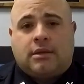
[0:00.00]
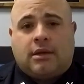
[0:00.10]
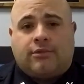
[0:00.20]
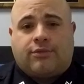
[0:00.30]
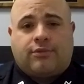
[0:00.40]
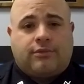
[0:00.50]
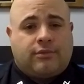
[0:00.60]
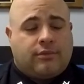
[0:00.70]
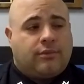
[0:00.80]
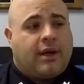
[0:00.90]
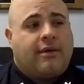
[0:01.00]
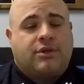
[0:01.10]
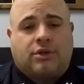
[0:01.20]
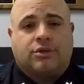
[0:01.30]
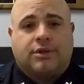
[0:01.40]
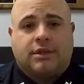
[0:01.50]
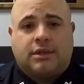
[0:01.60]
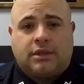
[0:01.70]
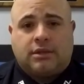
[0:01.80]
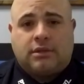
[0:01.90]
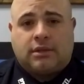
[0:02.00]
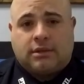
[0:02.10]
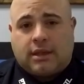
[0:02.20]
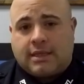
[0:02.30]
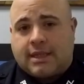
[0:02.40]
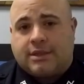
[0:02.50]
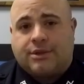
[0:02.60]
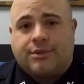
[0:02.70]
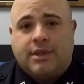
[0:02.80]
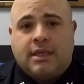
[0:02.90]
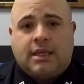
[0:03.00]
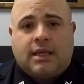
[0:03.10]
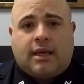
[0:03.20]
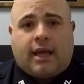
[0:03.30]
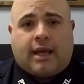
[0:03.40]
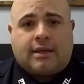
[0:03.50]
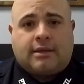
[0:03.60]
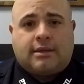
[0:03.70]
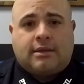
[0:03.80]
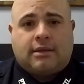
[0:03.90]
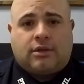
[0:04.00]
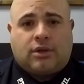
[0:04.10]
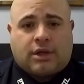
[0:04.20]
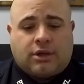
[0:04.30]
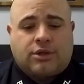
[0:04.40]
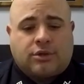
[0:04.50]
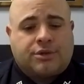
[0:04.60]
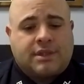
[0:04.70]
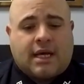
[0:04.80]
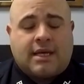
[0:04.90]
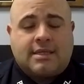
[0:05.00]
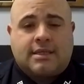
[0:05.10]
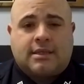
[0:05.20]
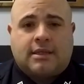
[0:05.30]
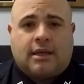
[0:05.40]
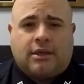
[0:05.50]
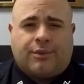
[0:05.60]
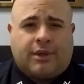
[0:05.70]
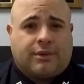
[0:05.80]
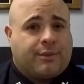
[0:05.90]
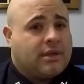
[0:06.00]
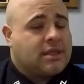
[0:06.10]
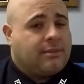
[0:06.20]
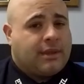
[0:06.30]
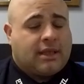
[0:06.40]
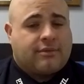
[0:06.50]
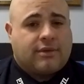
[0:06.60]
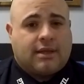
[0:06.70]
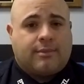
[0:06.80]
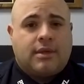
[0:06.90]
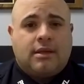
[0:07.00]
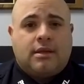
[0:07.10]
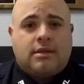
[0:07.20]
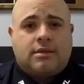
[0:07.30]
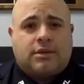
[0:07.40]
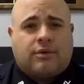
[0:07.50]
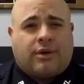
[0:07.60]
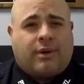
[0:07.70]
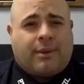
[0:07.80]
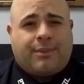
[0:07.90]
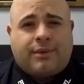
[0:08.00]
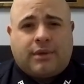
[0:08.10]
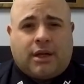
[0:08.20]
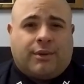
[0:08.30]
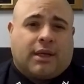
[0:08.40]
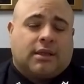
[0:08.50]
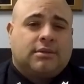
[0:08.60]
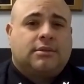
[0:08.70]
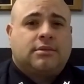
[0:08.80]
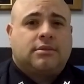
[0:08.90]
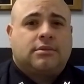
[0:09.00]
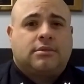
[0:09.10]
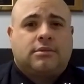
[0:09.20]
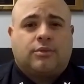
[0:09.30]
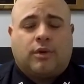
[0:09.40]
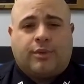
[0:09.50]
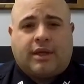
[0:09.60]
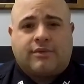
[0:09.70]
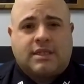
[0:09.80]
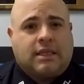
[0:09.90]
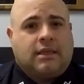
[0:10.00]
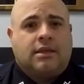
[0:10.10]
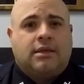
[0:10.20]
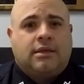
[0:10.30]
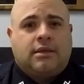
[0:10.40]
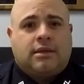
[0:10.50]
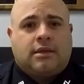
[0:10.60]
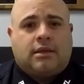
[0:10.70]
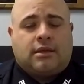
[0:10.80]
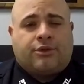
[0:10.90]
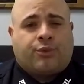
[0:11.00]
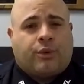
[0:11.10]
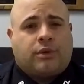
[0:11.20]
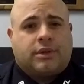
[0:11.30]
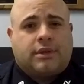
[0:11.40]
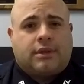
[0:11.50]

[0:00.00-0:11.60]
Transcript: If we have children, as I do, and you look in your children's eyes and you wonder what it's going to be like for them to grow up knowing what we have seen in this world,